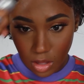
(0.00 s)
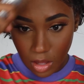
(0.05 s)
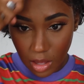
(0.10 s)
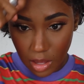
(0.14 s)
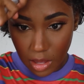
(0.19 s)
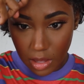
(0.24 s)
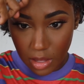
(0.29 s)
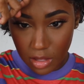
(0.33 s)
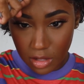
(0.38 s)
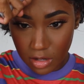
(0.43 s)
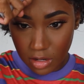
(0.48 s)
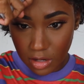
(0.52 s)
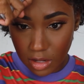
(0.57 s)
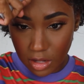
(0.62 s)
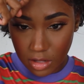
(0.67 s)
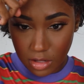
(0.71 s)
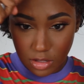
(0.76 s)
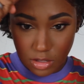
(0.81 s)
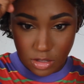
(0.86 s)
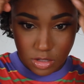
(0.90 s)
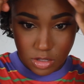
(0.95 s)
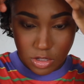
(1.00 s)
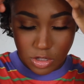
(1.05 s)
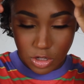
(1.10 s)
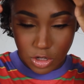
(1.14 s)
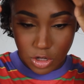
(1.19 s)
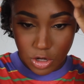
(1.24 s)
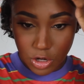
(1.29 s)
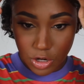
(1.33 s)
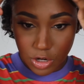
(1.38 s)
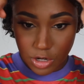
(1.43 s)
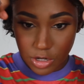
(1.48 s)
And it
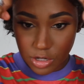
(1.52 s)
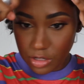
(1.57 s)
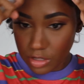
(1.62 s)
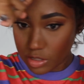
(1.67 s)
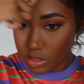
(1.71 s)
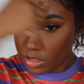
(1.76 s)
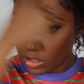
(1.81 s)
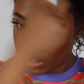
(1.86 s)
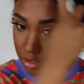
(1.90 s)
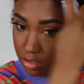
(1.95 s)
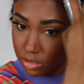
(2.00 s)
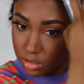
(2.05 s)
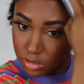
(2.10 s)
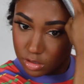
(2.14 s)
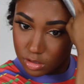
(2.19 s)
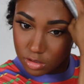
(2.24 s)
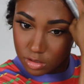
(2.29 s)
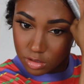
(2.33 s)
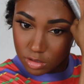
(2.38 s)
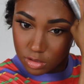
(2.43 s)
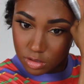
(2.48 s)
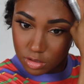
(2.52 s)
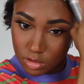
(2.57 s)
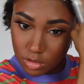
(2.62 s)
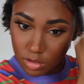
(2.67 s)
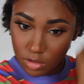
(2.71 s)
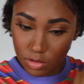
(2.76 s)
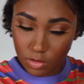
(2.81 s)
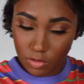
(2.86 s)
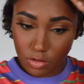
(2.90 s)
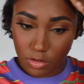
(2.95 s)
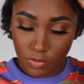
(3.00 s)
secures
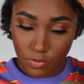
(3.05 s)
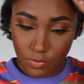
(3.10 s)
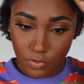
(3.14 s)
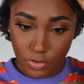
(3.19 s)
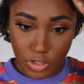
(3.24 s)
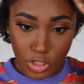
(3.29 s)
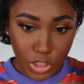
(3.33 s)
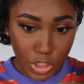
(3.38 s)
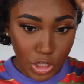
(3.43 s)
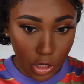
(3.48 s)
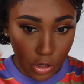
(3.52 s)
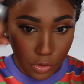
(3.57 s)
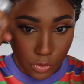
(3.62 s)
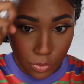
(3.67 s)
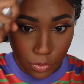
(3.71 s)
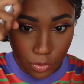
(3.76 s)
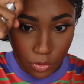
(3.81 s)
for sure.